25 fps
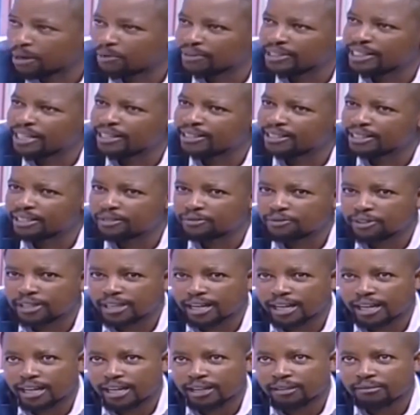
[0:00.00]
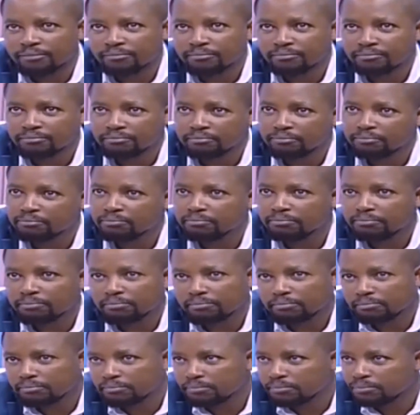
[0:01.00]
but we've done this for the
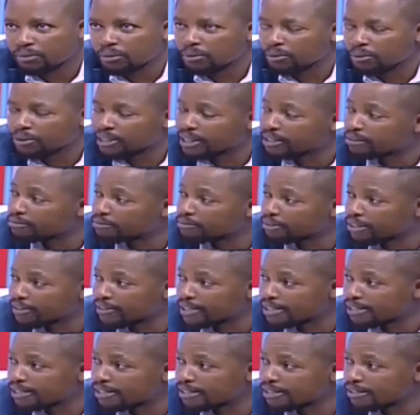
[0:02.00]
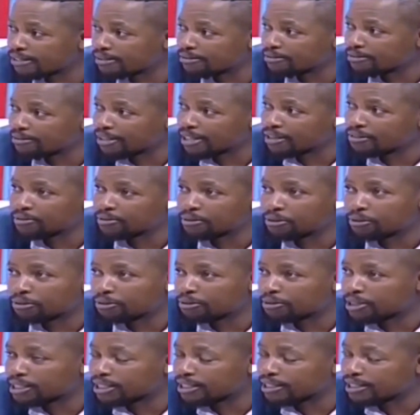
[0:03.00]
more than five years, five
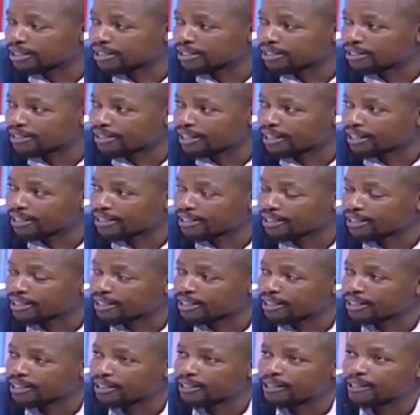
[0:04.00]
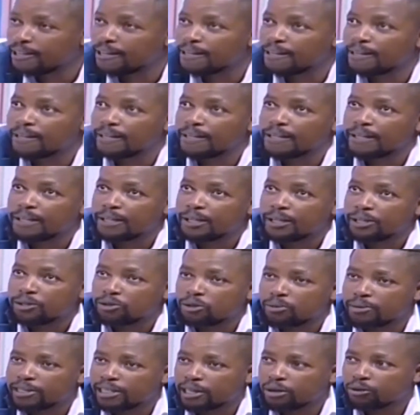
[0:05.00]
to six years, I can say.
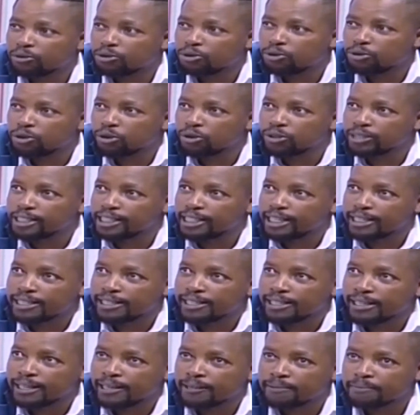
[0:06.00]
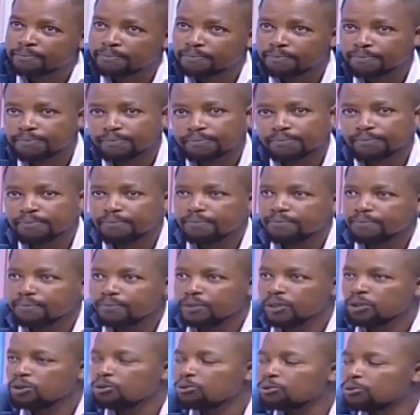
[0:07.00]
So basically, what we do with containers, um,
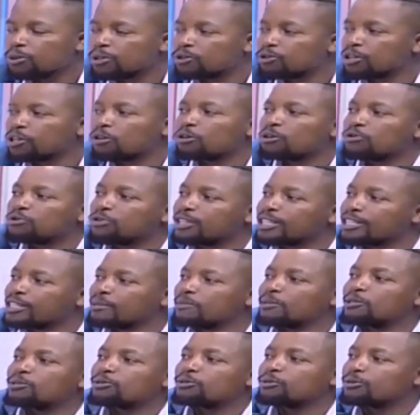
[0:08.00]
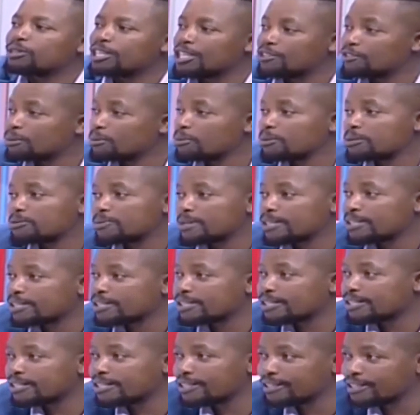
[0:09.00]
we try convert them into livable
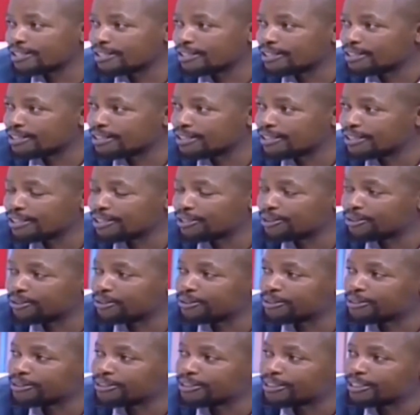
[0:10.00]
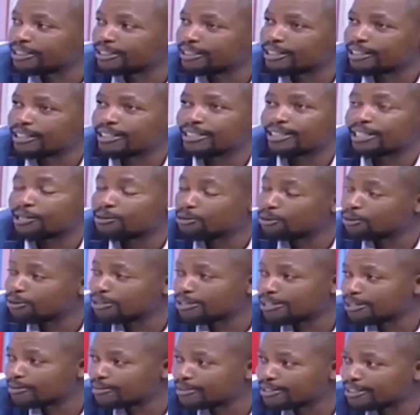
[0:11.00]
space. Okay. You know, it's a new
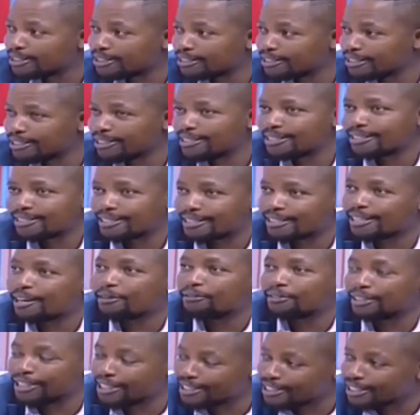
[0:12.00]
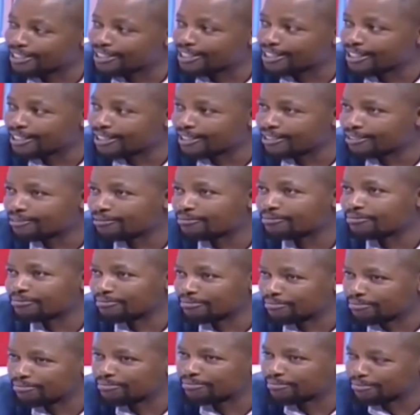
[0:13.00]
concept. It's a very exciting
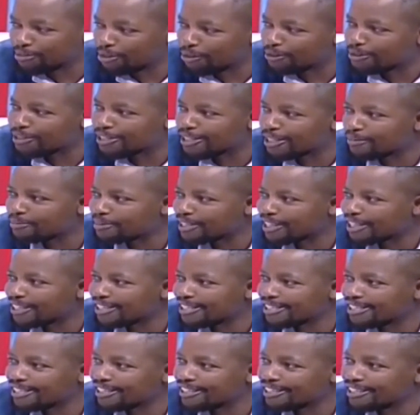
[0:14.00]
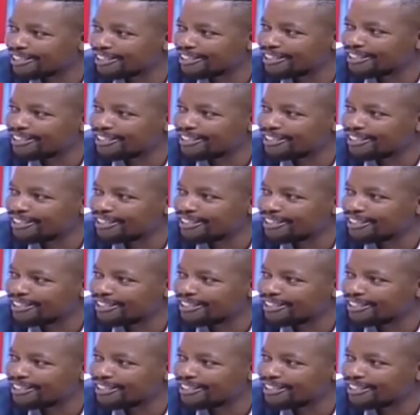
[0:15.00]
concept, I can say.